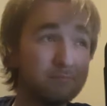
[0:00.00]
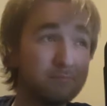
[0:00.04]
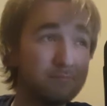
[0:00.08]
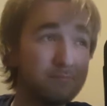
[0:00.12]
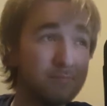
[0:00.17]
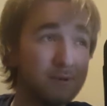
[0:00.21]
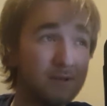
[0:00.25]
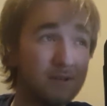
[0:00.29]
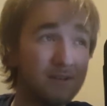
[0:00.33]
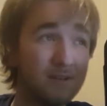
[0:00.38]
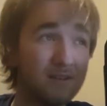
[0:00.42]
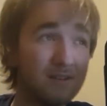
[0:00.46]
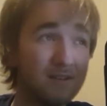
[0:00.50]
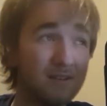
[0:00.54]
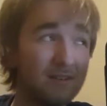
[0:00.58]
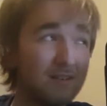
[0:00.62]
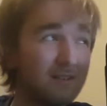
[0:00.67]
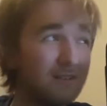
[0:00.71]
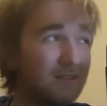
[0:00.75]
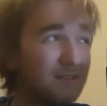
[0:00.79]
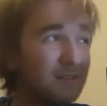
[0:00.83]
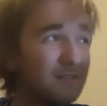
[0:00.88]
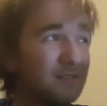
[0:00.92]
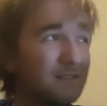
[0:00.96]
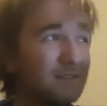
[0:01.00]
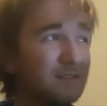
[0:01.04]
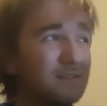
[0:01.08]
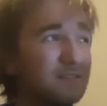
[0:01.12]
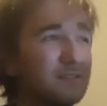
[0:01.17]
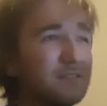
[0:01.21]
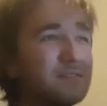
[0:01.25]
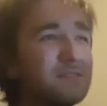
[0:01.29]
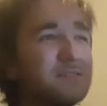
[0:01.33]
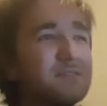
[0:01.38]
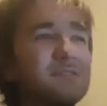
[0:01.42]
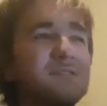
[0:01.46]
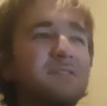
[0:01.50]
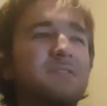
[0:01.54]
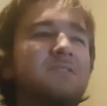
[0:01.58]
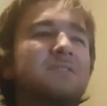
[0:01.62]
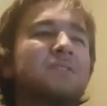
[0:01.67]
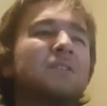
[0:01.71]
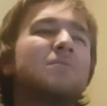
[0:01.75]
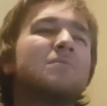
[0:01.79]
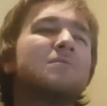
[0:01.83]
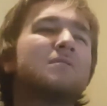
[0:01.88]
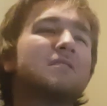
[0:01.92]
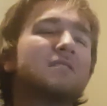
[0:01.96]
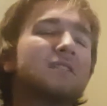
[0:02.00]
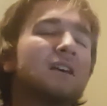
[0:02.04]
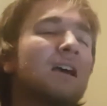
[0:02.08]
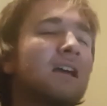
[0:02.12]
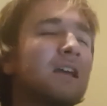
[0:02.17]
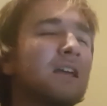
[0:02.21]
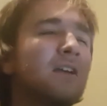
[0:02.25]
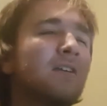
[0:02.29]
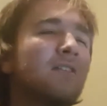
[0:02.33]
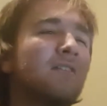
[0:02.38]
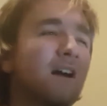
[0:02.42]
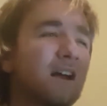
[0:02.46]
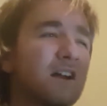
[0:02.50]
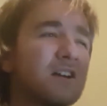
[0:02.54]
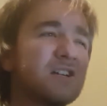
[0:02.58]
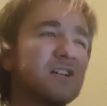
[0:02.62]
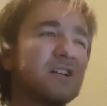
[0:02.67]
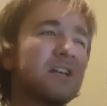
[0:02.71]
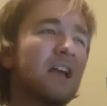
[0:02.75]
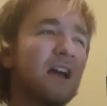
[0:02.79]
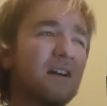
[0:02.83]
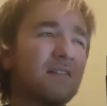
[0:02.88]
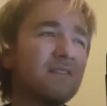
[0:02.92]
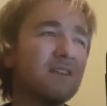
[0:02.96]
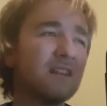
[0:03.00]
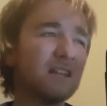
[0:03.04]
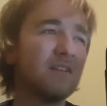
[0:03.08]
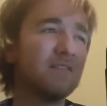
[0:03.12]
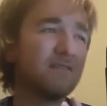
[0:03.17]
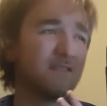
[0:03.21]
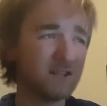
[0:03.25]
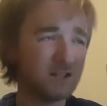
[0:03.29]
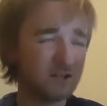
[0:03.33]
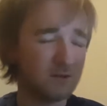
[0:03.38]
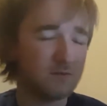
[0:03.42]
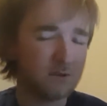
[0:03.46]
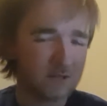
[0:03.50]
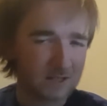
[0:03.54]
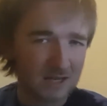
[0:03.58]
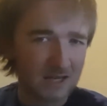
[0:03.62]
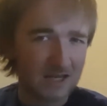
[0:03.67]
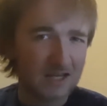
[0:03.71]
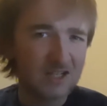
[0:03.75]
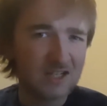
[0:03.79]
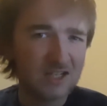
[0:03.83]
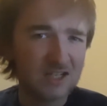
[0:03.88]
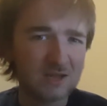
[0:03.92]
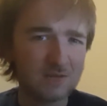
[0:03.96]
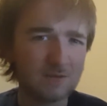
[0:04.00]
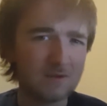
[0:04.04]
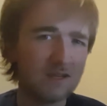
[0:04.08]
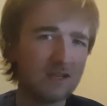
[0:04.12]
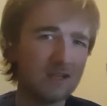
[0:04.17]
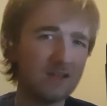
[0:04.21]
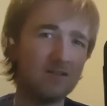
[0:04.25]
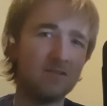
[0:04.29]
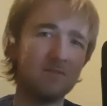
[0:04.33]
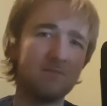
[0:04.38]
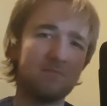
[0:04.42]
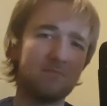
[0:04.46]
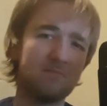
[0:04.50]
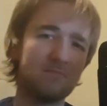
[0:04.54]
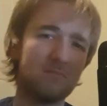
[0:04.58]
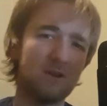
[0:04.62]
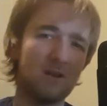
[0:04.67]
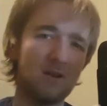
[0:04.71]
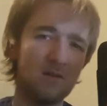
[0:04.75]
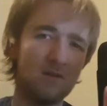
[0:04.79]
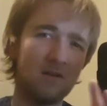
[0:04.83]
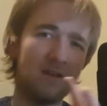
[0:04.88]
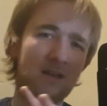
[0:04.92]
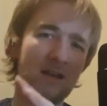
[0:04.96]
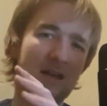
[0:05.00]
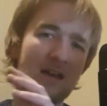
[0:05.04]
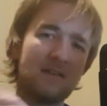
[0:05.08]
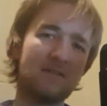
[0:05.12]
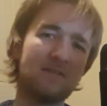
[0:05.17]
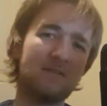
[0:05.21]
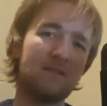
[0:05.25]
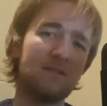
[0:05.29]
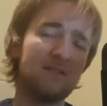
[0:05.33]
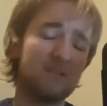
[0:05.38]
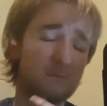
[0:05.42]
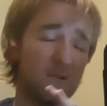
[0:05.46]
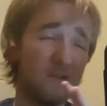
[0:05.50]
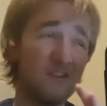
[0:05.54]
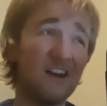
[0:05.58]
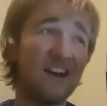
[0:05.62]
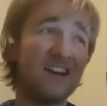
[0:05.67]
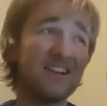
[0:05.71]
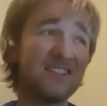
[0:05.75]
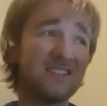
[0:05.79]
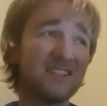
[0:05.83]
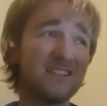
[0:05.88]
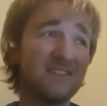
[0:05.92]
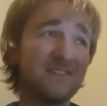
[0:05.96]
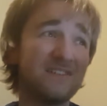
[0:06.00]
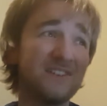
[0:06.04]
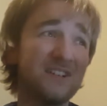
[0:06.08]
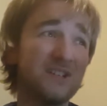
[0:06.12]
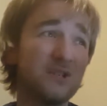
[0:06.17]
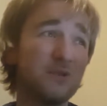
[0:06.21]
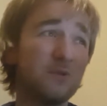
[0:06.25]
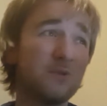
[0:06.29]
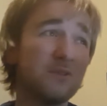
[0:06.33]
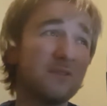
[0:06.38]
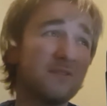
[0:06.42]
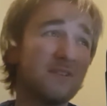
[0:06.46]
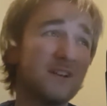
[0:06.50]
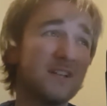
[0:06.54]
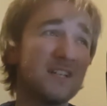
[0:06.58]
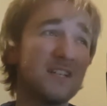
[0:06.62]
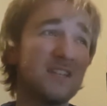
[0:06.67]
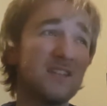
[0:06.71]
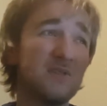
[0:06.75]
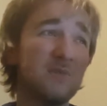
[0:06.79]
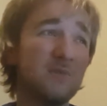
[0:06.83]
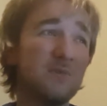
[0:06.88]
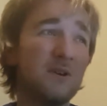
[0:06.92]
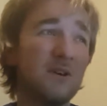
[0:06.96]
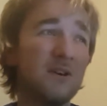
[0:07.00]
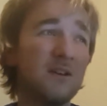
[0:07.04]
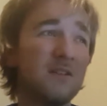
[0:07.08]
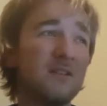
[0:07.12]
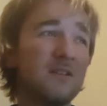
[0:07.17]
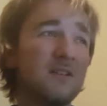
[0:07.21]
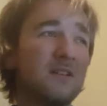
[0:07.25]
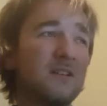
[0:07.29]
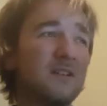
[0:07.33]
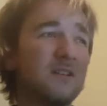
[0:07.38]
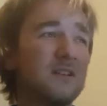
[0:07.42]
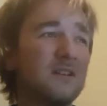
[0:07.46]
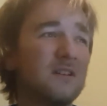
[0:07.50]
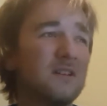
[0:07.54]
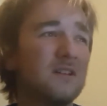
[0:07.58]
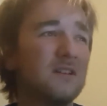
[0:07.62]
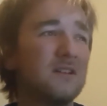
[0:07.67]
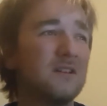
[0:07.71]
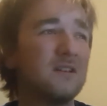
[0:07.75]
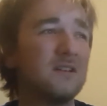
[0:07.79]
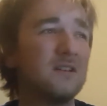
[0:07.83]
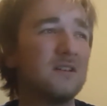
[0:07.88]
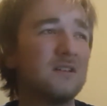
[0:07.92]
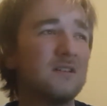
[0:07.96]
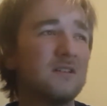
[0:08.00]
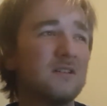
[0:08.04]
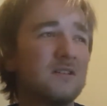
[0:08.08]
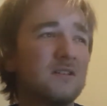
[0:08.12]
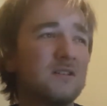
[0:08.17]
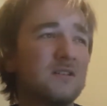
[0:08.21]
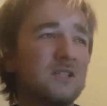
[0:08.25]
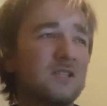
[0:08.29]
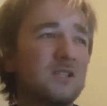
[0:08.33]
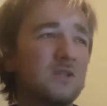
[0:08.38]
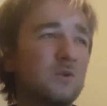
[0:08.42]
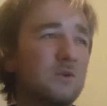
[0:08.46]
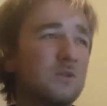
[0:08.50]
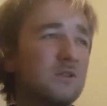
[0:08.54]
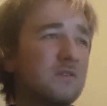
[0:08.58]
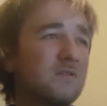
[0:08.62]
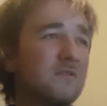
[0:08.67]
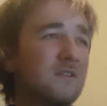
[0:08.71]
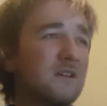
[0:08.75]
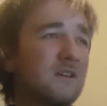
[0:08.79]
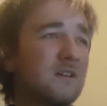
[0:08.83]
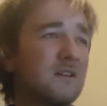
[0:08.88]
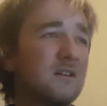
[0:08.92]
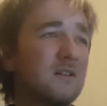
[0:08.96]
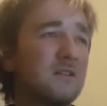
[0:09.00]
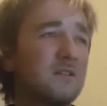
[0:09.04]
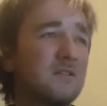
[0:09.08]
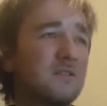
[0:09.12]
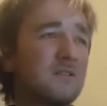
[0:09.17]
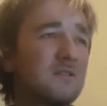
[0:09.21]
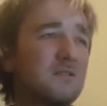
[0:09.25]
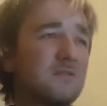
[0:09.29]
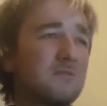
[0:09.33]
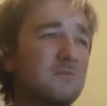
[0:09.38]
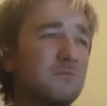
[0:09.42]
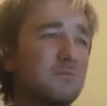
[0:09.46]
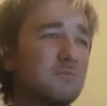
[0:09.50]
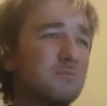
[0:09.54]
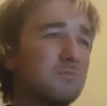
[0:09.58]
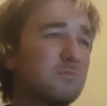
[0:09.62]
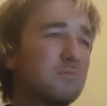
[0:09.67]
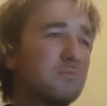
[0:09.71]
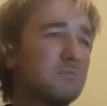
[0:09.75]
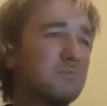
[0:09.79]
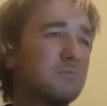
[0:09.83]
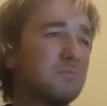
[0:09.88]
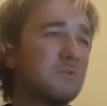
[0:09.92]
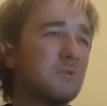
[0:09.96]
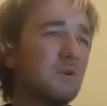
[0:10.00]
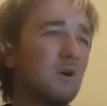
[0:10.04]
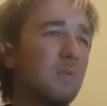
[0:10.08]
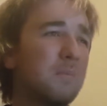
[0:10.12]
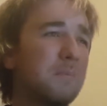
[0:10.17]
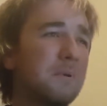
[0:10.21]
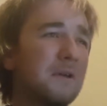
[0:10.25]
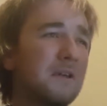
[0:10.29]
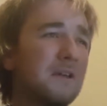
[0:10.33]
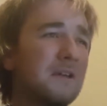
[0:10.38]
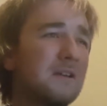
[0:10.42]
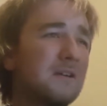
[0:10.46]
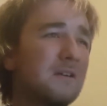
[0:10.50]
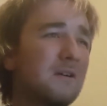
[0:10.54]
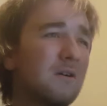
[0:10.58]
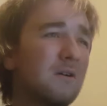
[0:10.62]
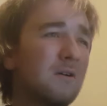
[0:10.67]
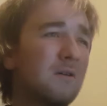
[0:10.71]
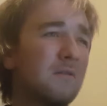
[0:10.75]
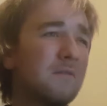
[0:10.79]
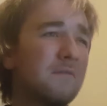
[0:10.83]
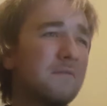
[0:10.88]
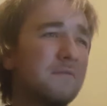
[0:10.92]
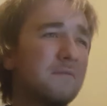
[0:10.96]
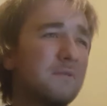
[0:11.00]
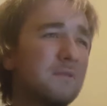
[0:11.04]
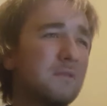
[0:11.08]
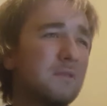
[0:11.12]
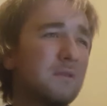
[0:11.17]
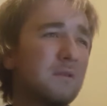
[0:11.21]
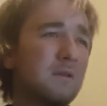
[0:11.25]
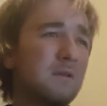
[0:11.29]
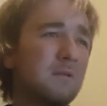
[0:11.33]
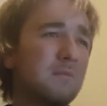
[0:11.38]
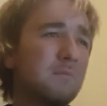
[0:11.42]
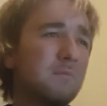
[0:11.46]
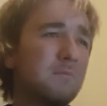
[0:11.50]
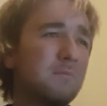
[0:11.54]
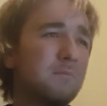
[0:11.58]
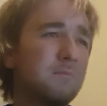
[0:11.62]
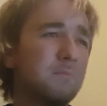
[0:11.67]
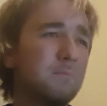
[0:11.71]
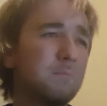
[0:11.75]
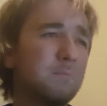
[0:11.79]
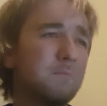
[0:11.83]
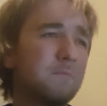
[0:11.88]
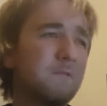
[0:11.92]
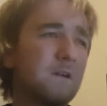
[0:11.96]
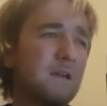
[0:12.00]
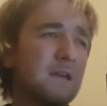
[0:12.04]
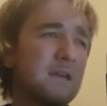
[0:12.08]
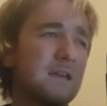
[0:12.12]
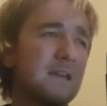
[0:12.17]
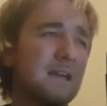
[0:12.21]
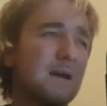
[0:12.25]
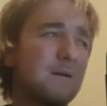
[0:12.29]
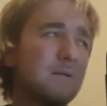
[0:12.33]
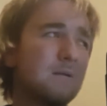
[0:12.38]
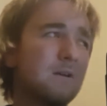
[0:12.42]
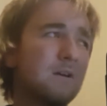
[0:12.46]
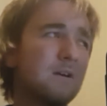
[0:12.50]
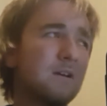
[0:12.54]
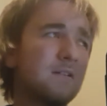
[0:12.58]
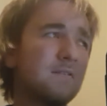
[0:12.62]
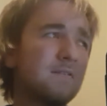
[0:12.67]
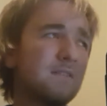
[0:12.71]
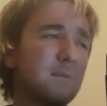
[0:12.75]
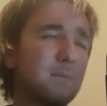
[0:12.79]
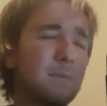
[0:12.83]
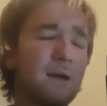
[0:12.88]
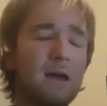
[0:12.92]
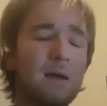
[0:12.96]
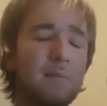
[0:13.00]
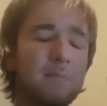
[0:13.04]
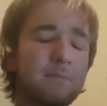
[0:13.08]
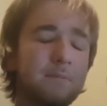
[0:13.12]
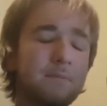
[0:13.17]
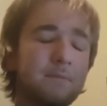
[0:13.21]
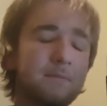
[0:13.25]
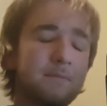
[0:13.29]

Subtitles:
But don't say you're actually having the official stages when you're only a handful of them are actually official and the rest of them are sort of a copy of the vague outline of the map.